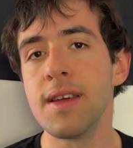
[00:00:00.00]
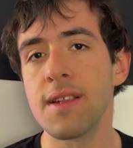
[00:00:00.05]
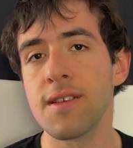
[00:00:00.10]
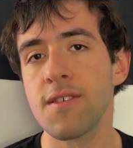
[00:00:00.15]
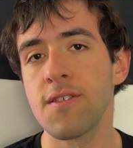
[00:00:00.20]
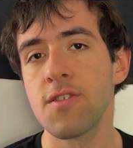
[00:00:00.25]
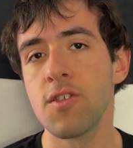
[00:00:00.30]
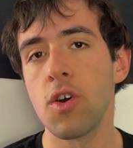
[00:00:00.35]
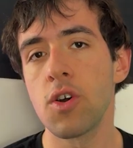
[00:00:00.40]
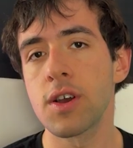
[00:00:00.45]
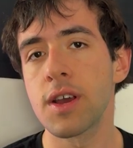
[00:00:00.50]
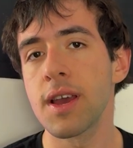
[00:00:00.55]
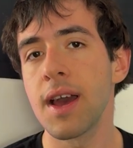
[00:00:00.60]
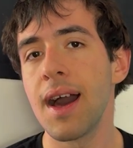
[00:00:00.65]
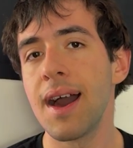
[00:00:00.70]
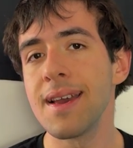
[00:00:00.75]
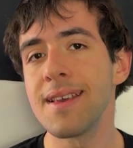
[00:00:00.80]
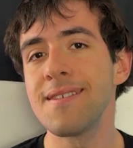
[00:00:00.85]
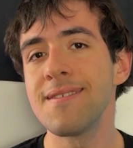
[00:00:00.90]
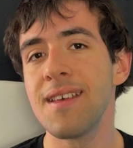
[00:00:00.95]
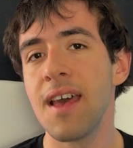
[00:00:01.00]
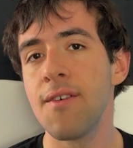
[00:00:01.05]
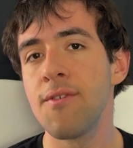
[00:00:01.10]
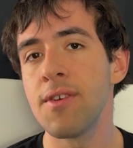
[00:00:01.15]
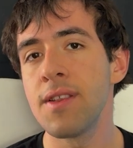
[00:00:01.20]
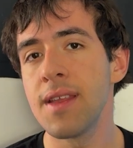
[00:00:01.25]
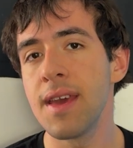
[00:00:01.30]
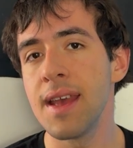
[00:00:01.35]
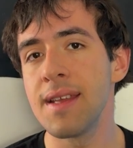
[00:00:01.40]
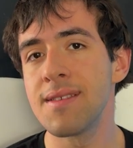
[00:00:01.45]
than a stock
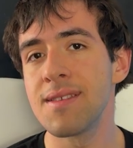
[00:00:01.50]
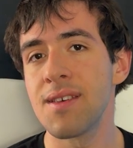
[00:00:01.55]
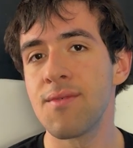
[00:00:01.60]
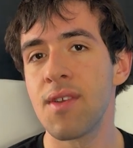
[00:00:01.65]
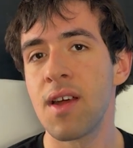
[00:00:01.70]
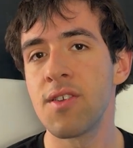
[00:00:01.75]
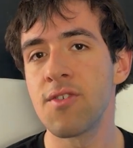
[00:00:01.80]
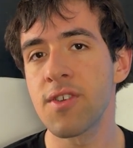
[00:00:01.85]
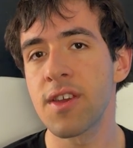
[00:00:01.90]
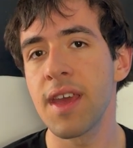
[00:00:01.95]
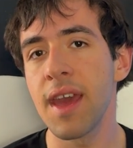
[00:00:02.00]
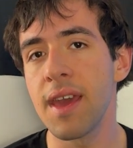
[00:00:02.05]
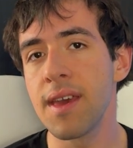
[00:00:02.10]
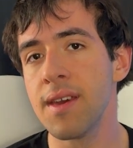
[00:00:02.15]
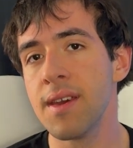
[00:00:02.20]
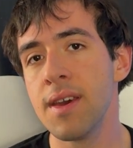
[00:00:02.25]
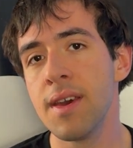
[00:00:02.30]
i7 8700K.